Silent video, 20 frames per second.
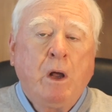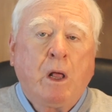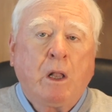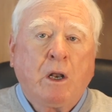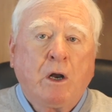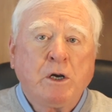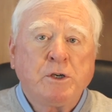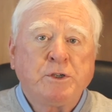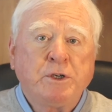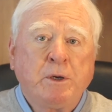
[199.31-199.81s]
A
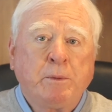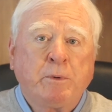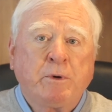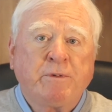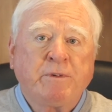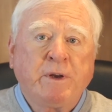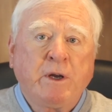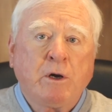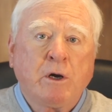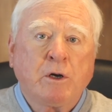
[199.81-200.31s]
large
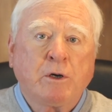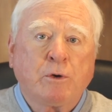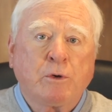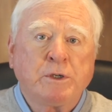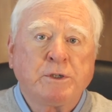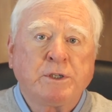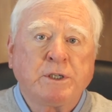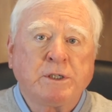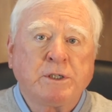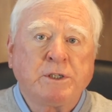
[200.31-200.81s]
number of
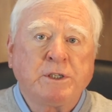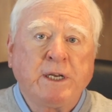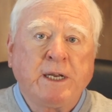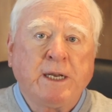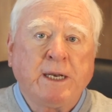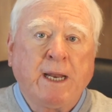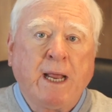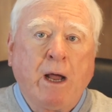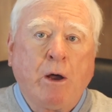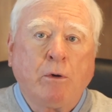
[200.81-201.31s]
characteristics
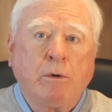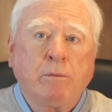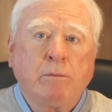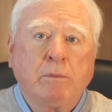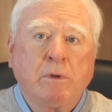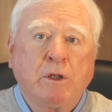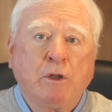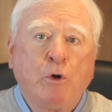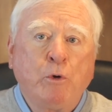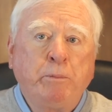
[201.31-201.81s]
stand out:
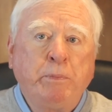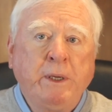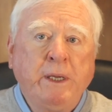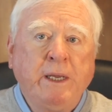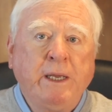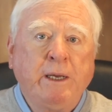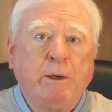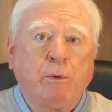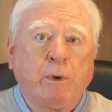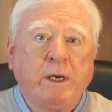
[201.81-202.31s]
low
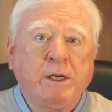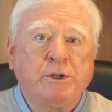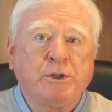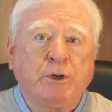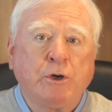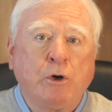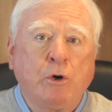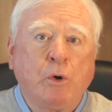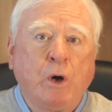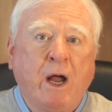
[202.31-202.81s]
PE
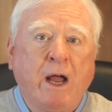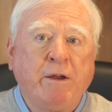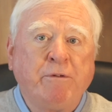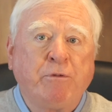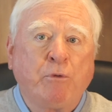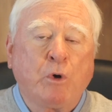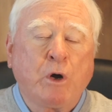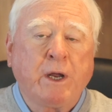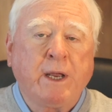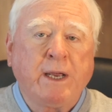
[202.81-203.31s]
ratio, high
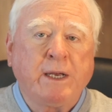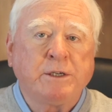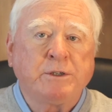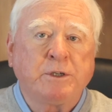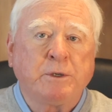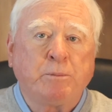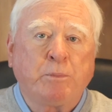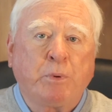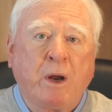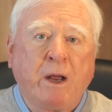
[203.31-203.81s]

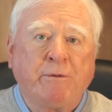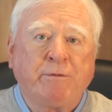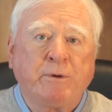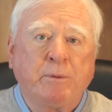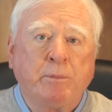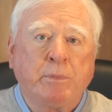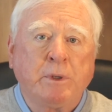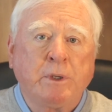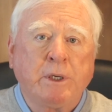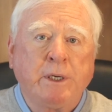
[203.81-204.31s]
forecasted
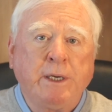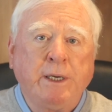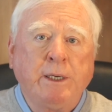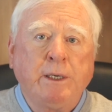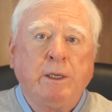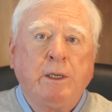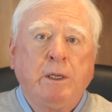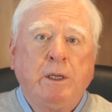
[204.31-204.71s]
profitability,